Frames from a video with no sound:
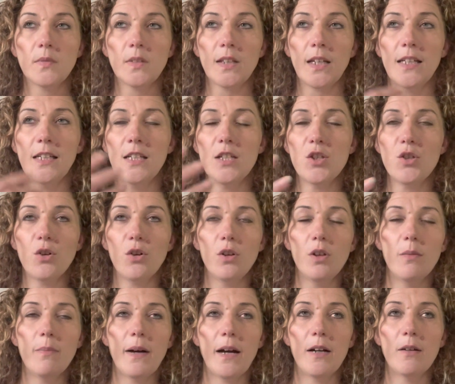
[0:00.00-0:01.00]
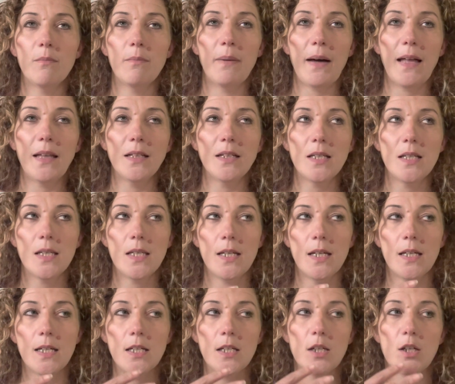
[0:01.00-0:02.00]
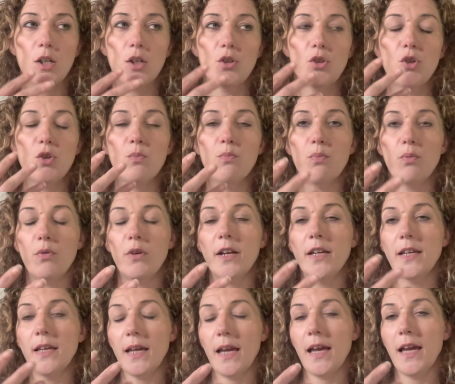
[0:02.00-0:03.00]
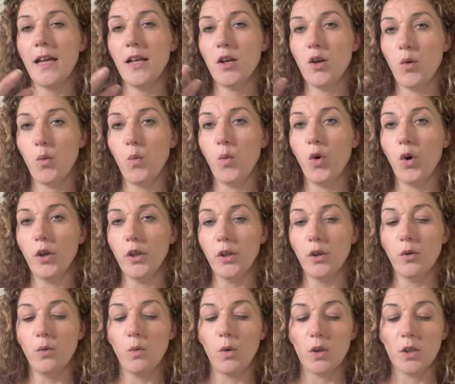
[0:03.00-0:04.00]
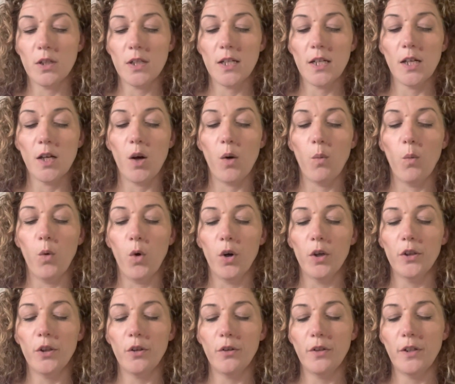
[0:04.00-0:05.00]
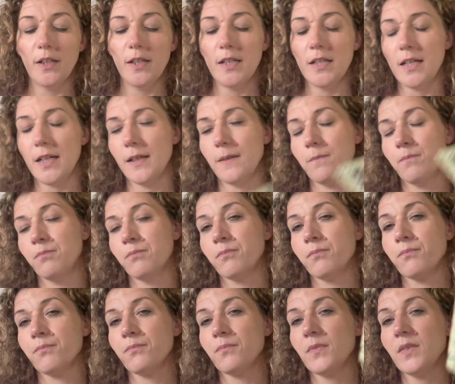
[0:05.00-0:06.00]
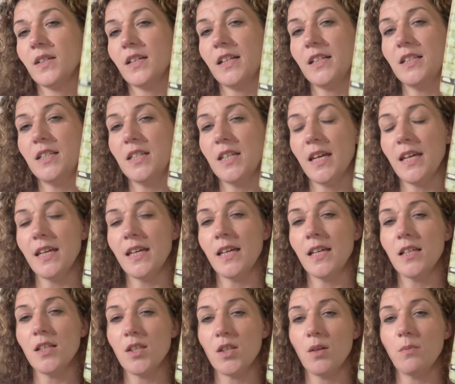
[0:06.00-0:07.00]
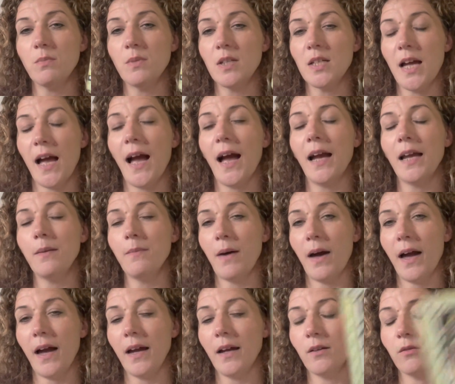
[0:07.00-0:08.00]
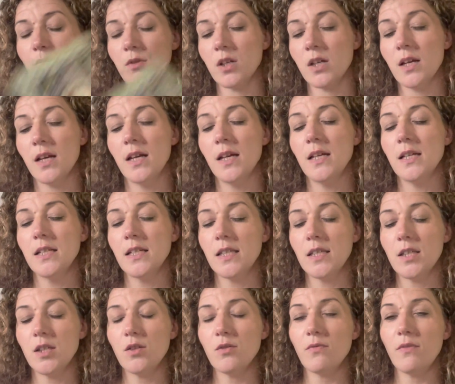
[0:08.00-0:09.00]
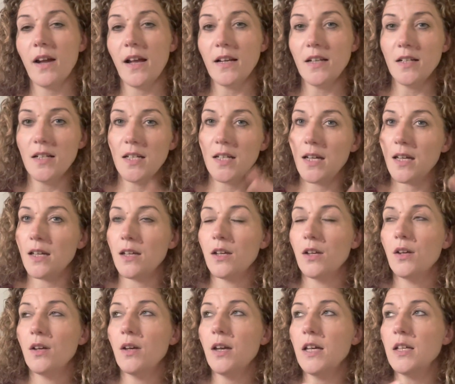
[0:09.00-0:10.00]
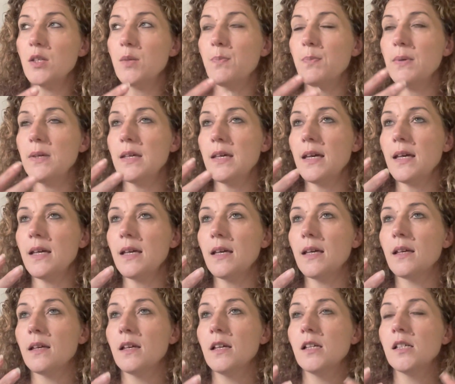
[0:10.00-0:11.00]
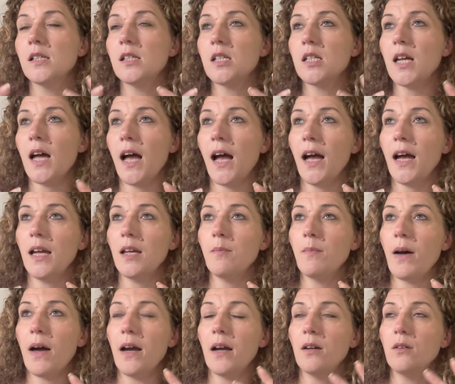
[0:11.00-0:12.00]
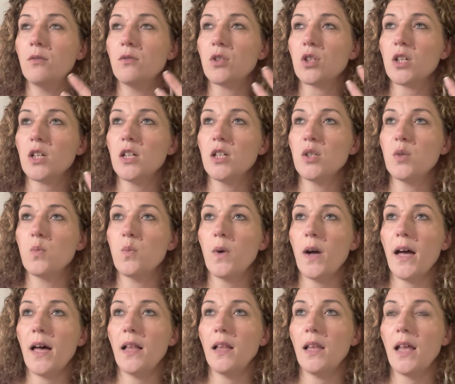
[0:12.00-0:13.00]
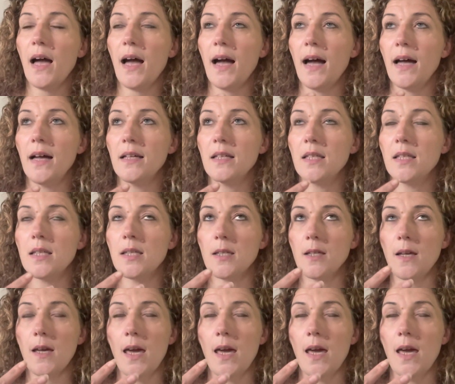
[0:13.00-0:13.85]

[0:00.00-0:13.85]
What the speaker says: it's all about balancing to bring in what you're wanting, what you're needing. And taking some time out. Serenity. It's being time out as well as